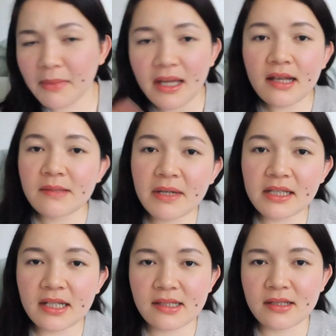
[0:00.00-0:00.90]
my
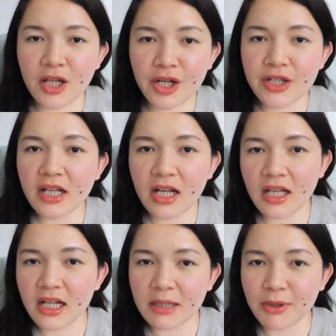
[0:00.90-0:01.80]
husband is learning a
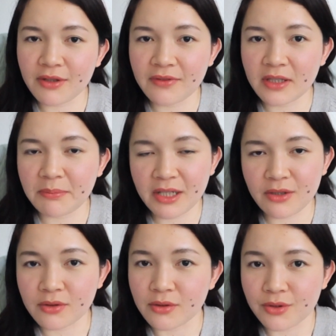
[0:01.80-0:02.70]
lot about
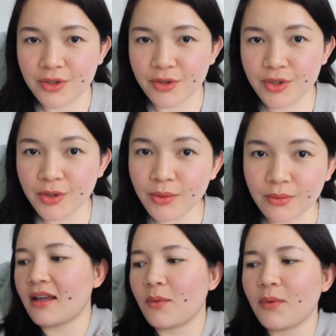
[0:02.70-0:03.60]
Filipino culture
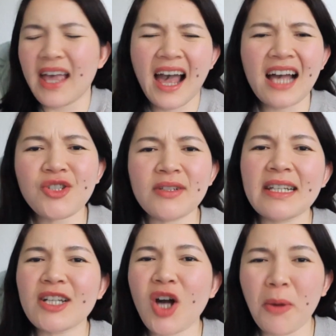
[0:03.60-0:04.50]
too. We
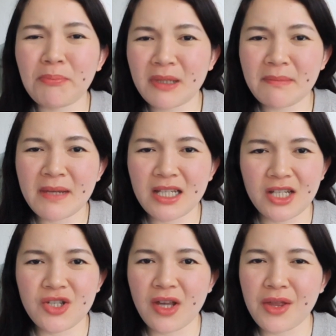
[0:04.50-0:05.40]
actually complement
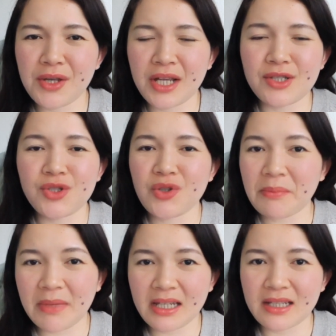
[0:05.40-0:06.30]
each other in so
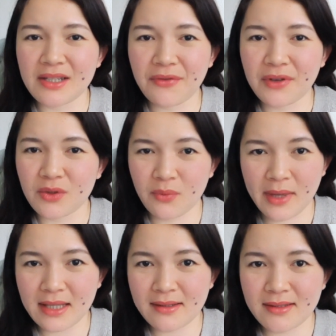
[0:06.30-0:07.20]
many different
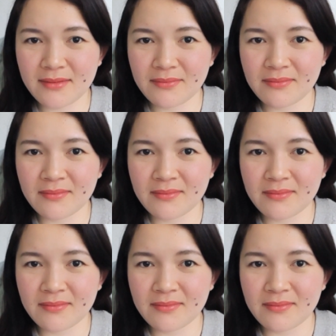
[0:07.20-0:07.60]
ways.